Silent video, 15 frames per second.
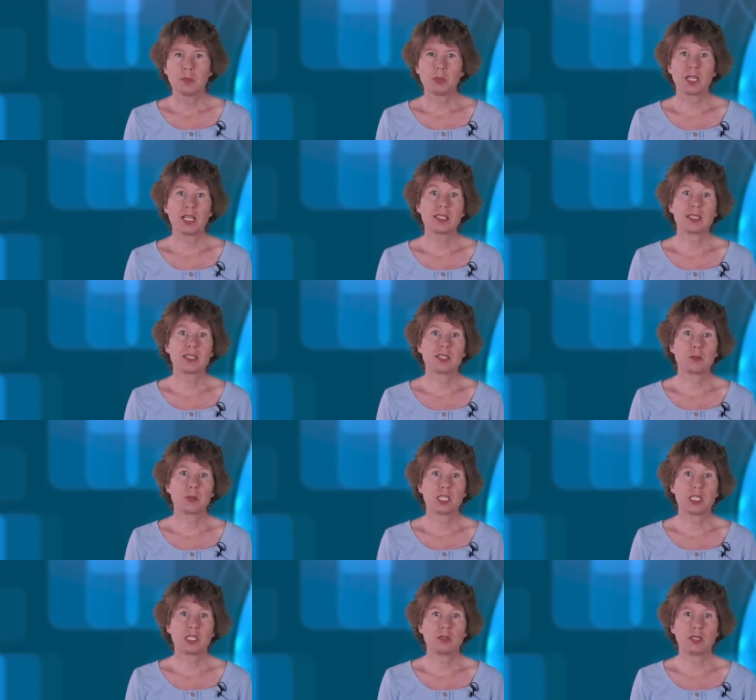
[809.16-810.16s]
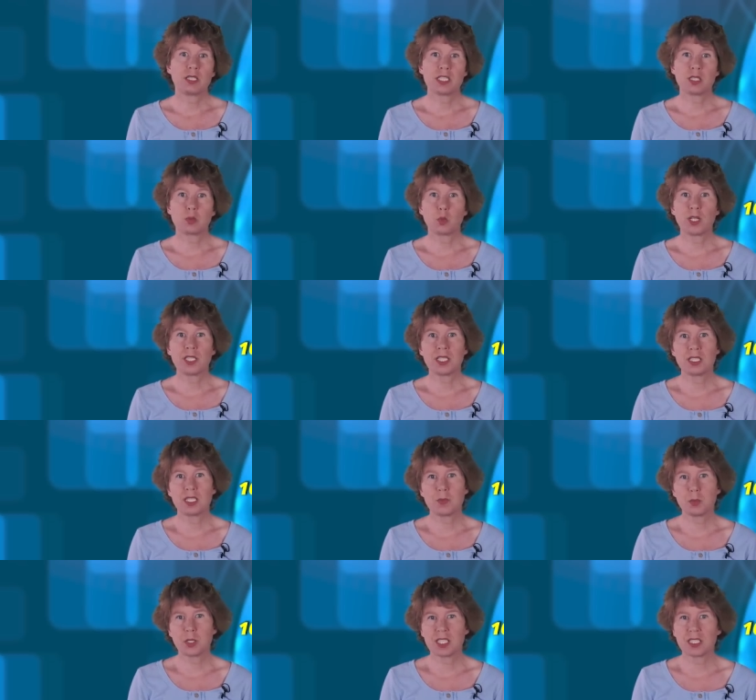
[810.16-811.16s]
Plus, the material is
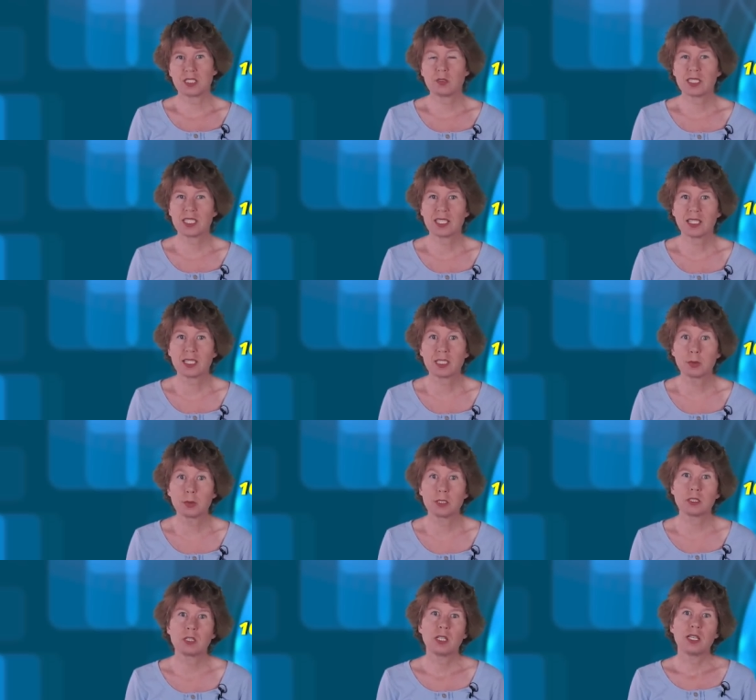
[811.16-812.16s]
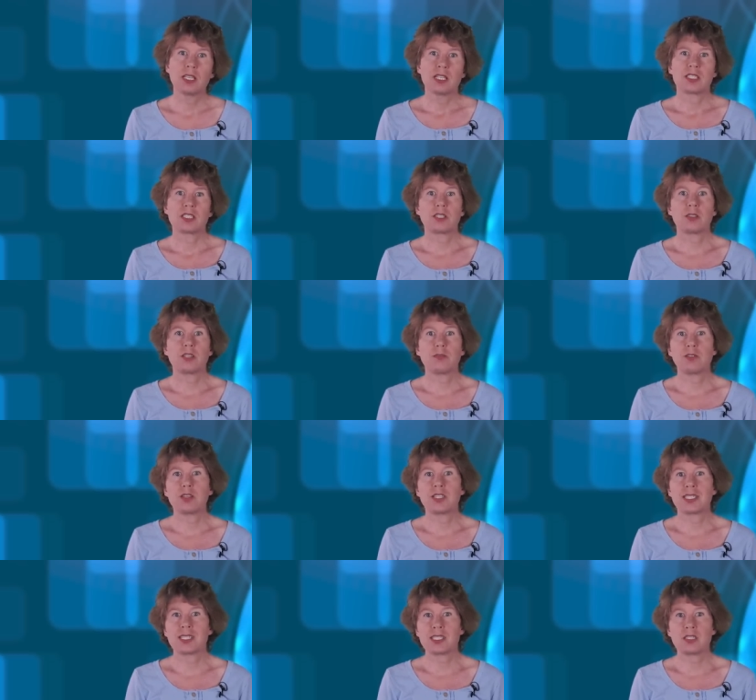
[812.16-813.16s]
100% recyclable. So if
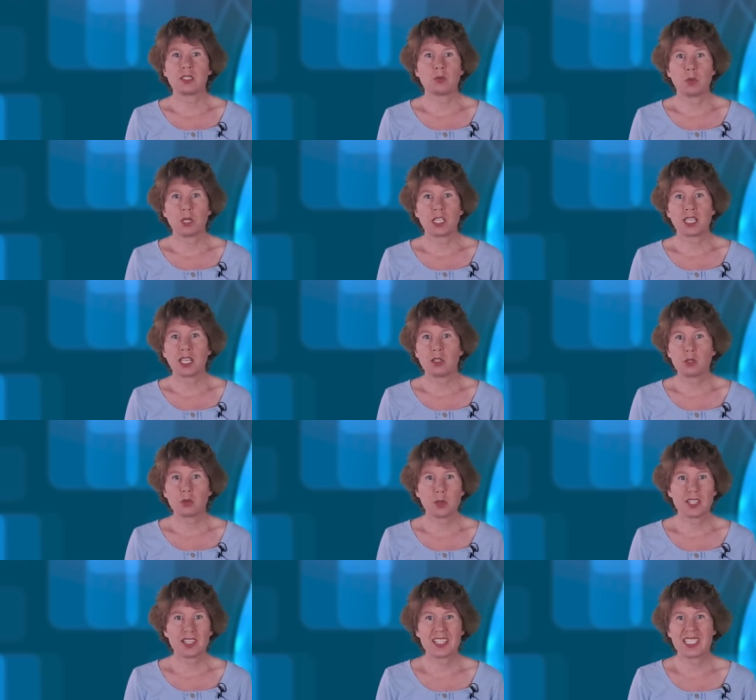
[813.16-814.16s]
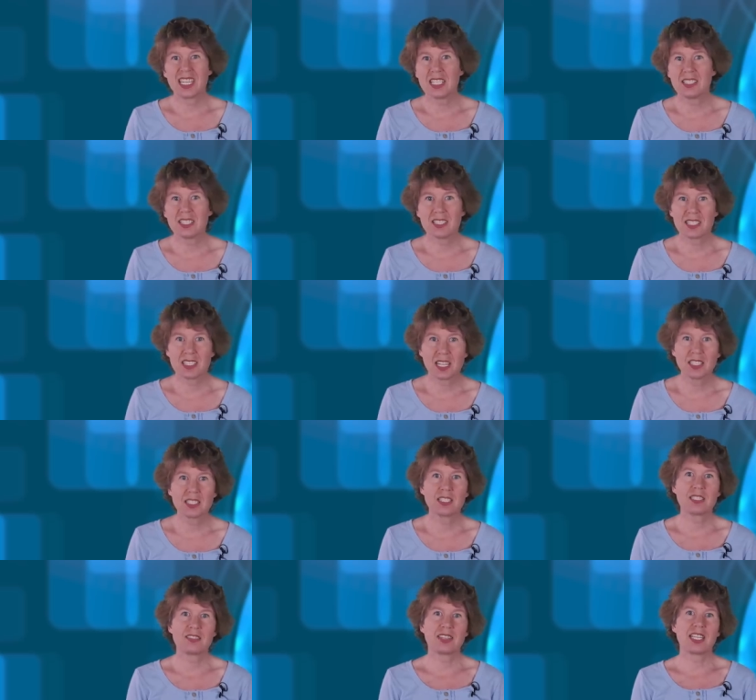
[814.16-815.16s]
it doesn't work out with the data
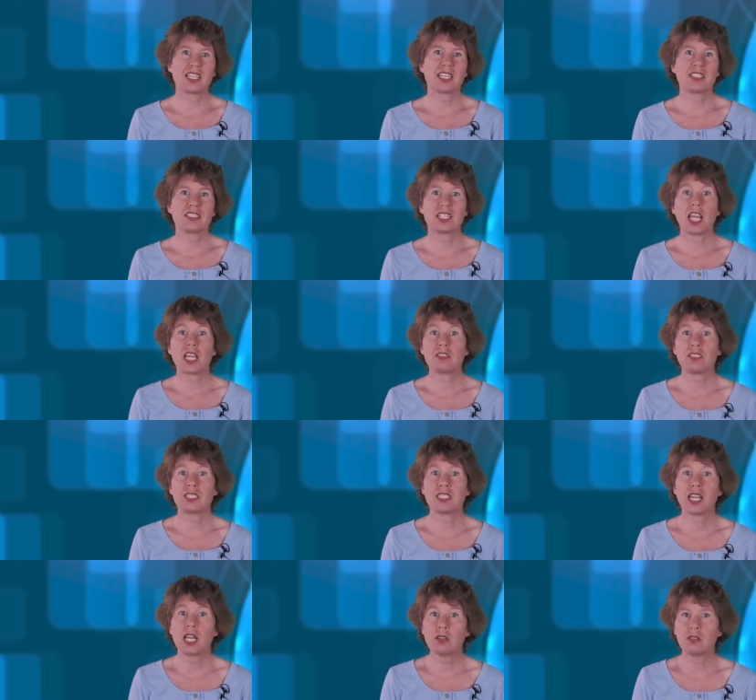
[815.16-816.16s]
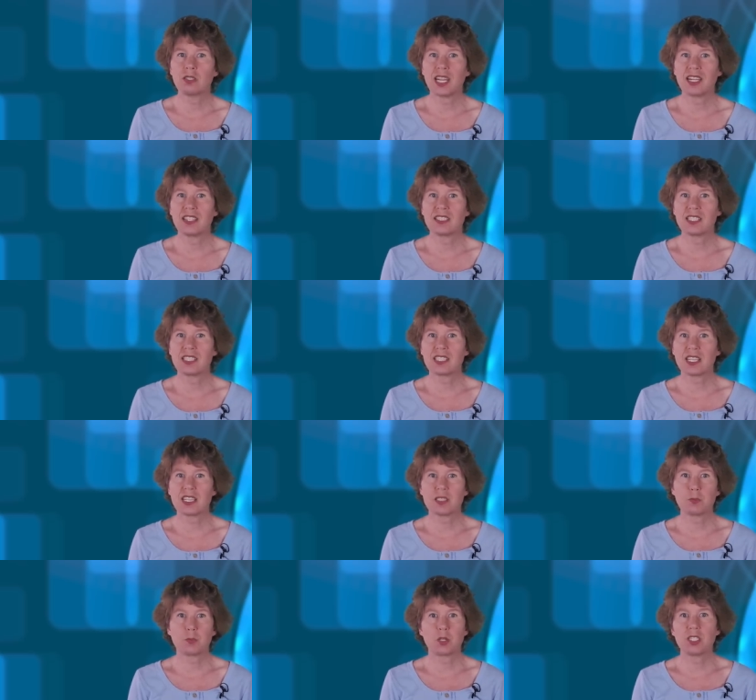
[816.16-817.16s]
center, they can tear it down and
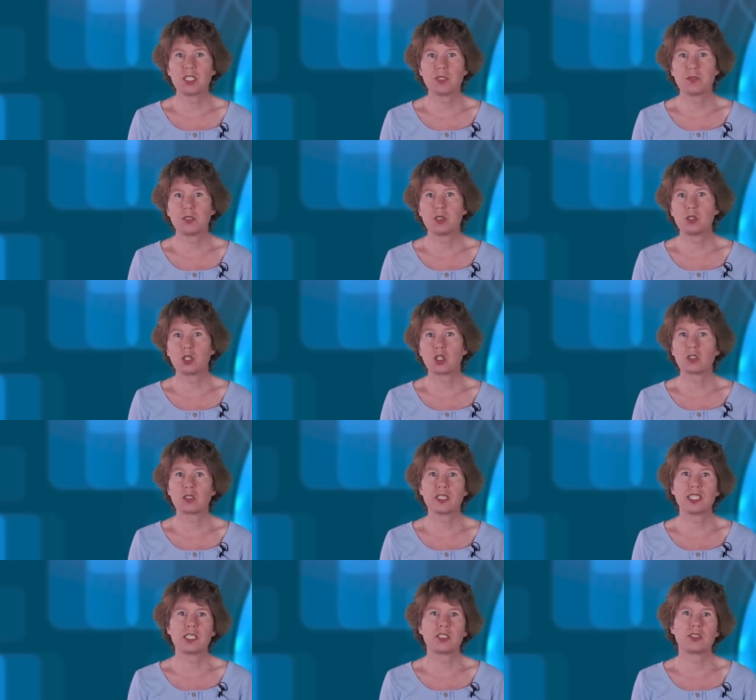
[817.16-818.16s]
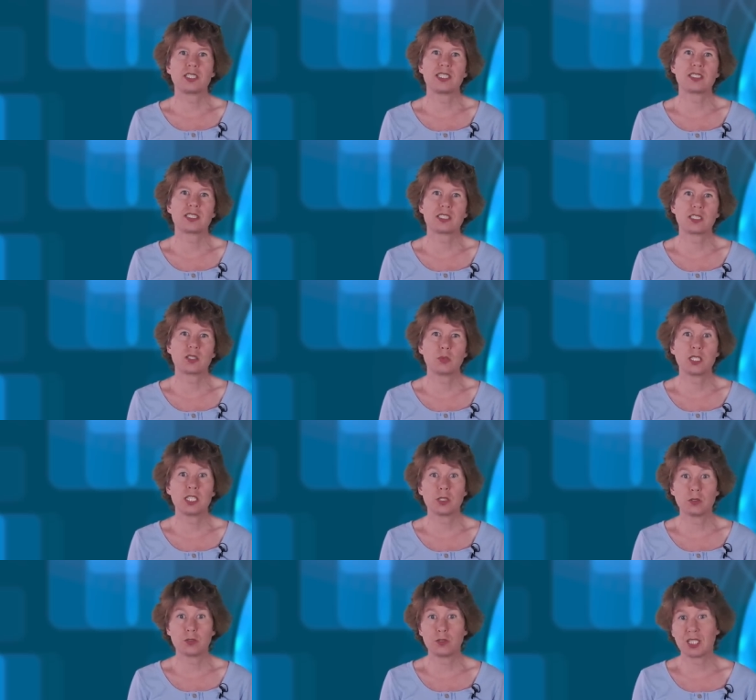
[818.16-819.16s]
instead print a few concrete trees so we
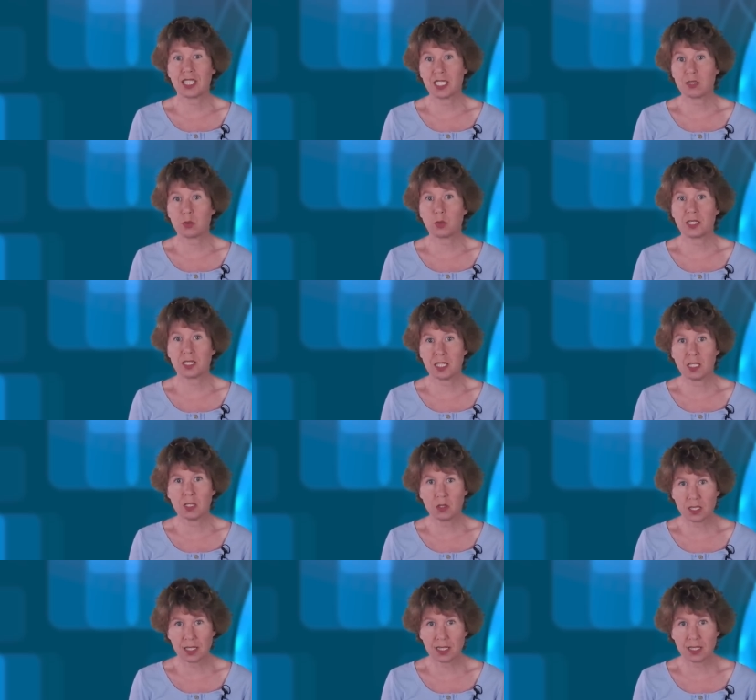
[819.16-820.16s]
don't forget what they look